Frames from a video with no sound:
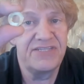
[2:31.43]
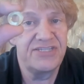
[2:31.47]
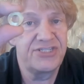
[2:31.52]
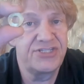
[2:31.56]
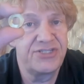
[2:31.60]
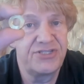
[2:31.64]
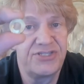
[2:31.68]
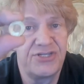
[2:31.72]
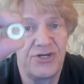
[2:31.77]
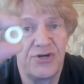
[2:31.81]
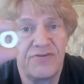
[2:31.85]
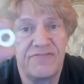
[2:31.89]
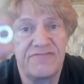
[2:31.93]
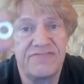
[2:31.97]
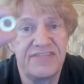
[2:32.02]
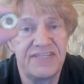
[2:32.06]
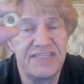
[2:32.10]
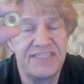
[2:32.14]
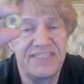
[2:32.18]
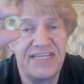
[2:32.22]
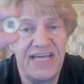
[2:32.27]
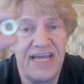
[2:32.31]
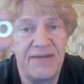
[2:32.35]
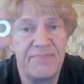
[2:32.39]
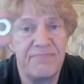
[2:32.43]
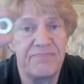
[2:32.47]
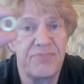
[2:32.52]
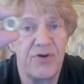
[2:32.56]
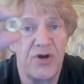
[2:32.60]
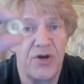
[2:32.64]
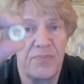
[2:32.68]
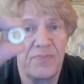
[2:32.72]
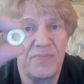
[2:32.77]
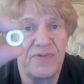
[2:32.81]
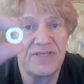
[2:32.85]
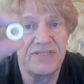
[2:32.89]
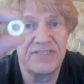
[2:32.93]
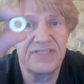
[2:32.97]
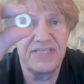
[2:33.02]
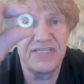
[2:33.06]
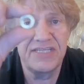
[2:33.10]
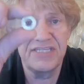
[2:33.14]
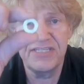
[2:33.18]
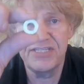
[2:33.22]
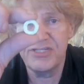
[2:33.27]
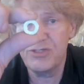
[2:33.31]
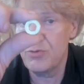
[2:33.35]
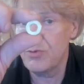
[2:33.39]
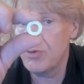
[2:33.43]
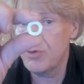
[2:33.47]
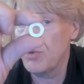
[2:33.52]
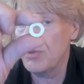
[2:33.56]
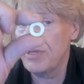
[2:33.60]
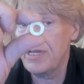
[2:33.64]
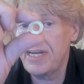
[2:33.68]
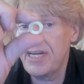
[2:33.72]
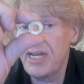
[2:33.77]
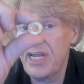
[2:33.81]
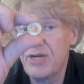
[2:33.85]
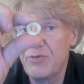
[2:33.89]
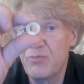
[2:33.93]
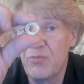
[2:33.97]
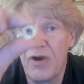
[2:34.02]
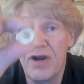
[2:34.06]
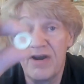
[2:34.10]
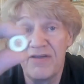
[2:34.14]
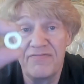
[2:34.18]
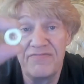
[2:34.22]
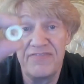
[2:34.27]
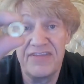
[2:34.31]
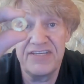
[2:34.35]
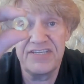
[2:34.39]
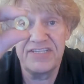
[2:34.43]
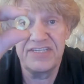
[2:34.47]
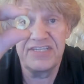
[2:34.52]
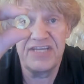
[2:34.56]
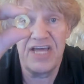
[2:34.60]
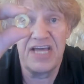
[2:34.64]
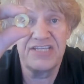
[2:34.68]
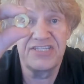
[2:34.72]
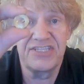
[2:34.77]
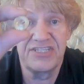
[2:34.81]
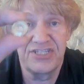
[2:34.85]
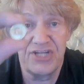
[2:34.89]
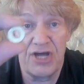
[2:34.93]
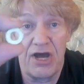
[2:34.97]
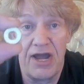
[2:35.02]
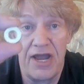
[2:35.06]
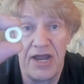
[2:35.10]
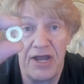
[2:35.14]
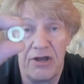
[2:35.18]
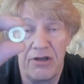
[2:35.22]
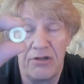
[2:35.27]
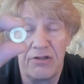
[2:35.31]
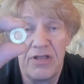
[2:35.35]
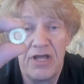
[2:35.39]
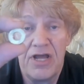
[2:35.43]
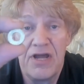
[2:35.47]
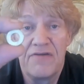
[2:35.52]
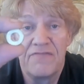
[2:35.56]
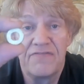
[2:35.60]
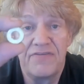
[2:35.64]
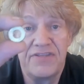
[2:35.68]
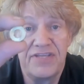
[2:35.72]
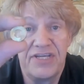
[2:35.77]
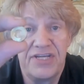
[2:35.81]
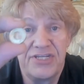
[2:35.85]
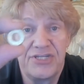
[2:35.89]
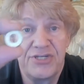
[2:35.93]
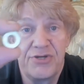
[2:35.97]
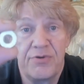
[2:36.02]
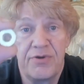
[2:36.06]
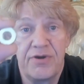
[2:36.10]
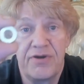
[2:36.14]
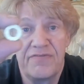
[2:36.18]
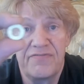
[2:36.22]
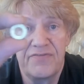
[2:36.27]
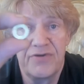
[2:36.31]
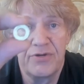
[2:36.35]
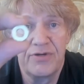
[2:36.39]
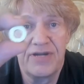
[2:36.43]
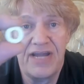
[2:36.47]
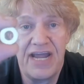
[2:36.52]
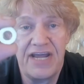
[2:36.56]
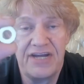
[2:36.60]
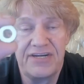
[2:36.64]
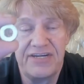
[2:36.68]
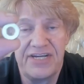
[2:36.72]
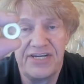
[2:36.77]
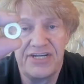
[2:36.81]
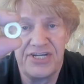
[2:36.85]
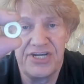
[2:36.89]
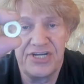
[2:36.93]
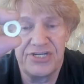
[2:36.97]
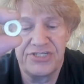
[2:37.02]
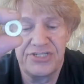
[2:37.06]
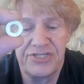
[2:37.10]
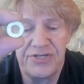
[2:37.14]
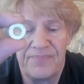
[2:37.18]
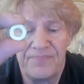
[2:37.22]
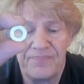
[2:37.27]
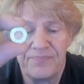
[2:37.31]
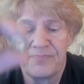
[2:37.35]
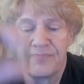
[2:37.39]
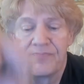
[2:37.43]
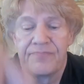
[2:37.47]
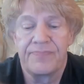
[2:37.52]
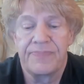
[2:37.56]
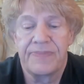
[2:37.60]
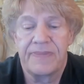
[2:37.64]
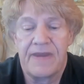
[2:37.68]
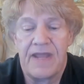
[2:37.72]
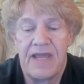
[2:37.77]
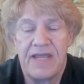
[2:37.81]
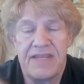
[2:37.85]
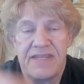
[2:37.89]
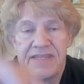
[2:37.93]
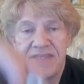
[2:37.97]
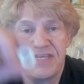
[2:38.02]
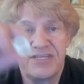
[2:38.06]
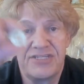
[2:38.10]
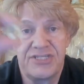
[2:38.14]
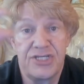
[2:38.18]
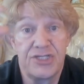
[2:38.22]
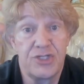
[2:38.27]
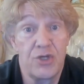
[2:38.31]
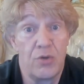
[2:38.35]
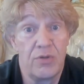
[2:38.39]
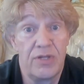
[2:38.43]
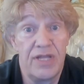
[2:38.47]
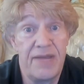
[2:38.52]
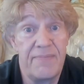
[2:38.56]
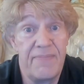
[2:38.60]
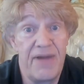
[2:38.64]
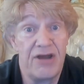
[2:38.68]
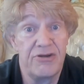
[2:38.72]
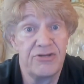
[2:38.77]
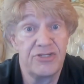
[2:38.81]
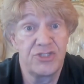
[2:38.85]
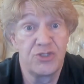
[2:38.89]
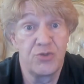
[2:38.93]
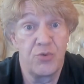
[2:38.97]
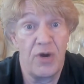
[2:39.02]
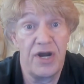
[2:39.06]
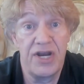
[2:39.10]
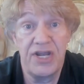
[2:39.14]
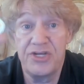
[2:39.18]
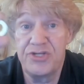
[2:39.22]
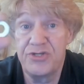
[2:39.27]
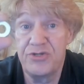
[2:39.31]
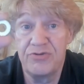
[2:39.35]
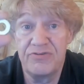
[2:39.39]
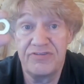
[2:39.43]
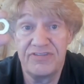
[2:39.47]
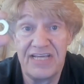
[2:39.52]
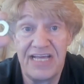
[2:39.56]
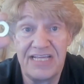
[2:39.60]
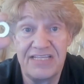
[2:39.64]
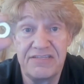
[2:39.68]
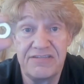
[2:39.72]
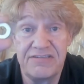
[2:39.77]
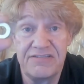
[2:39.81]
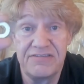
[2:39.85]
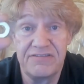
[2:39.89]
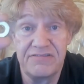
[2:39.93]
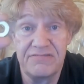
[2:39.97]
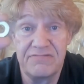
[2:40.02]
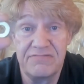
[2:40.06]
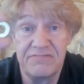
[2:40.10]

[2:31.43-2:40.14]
serves the same purpose. You'd only need one of this style for the interior of your candy dish. This is only about 22 cents